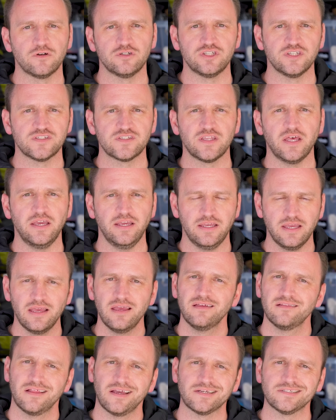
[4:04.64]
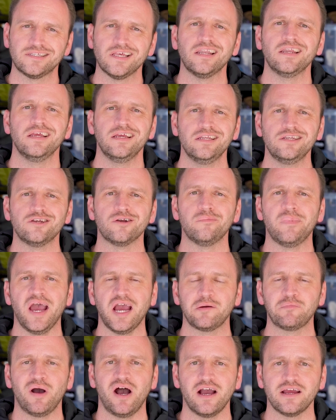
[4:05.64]
or just like I said, in your
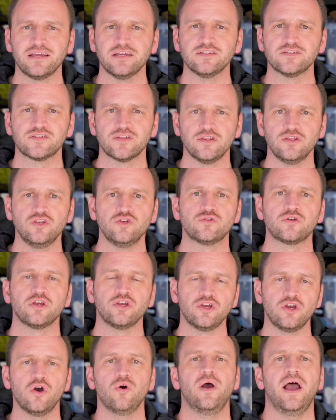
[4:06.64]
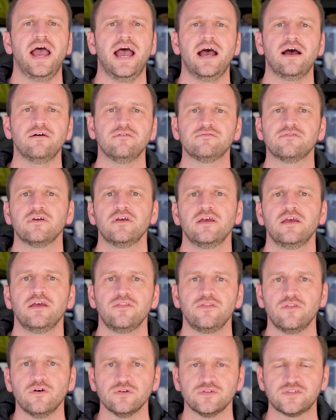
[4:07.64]
back pocket, so that you can go have
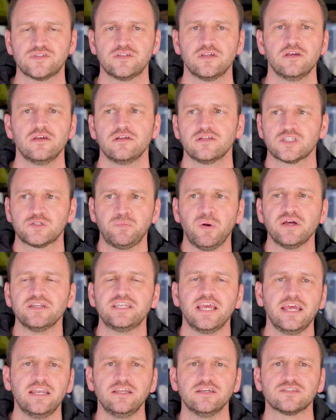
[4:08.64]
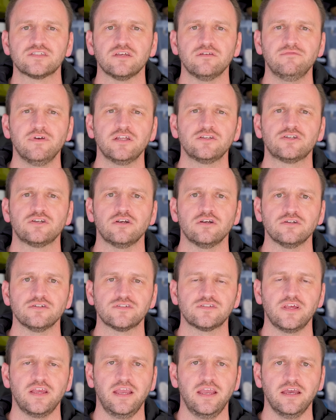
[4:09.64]
those spontaneous
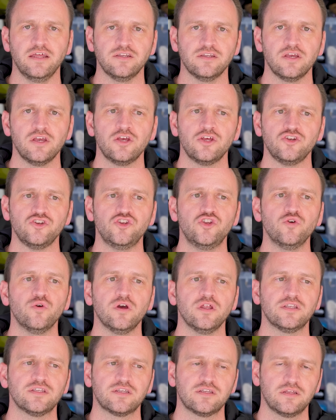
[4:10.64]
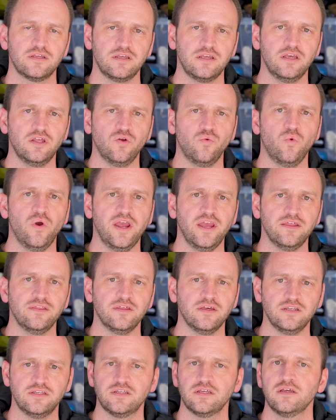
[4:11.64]
adventures and do it in a way
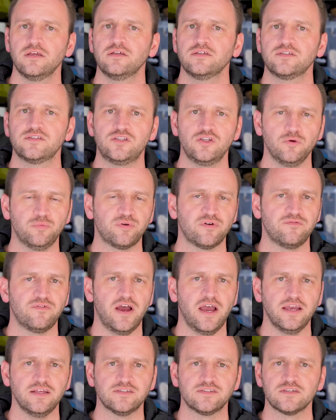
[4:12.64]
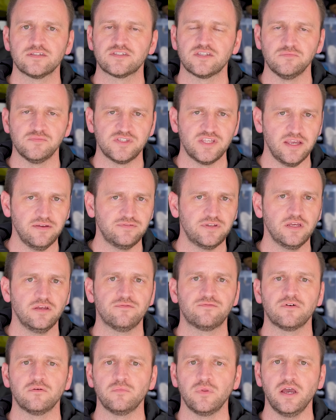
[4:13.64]
that still provides some safety
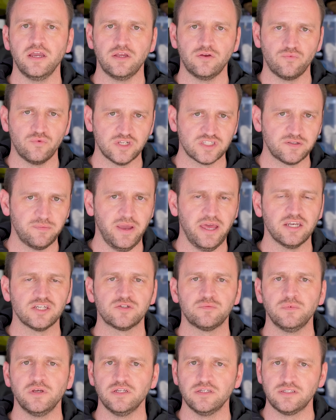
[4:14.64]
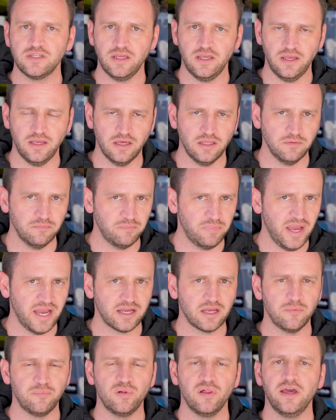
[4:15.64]
from like risk management and
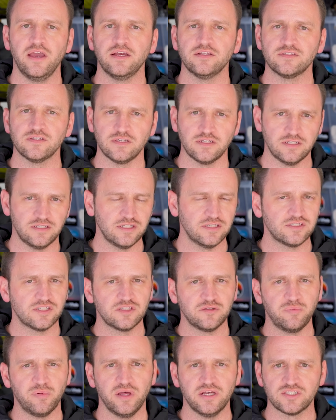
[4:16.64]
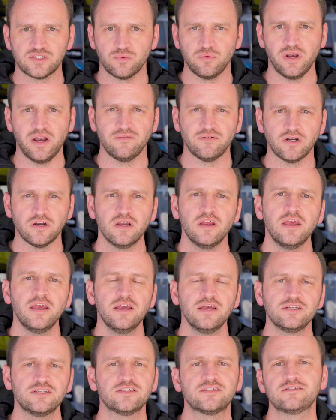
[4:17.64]
backup plans and contingency plans or whatever.
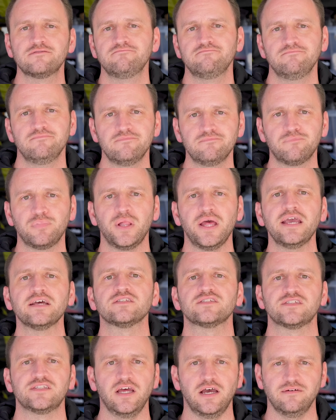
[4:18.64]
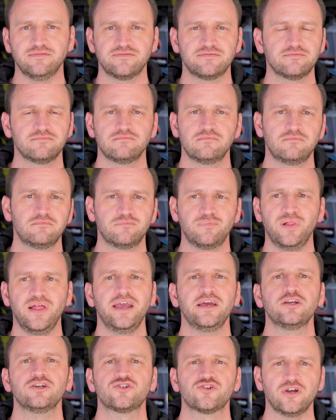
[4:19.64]
Just plan stuff,
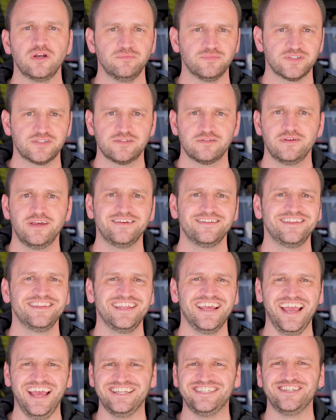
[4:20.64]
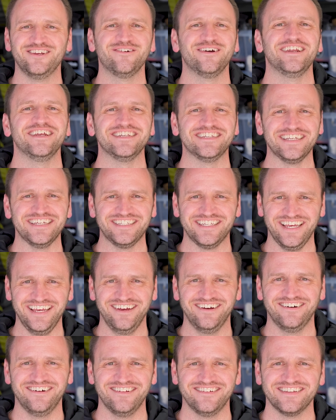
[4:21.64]
plan your trips, and do it in
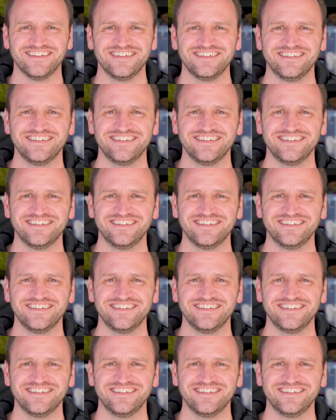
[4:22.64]
detail.